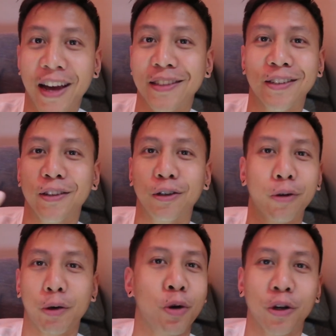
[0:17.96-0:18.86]
and see the
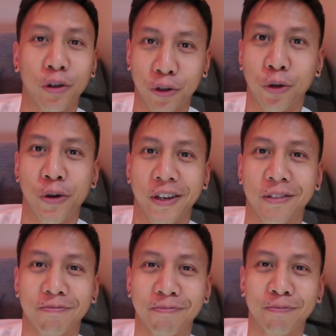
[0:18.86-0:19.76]
great work they're doing.
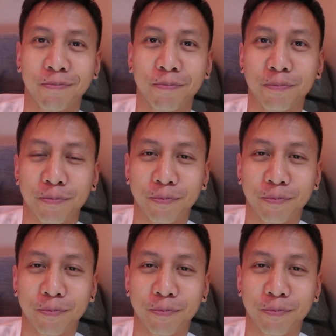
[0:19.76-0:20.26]
Mm -hmm.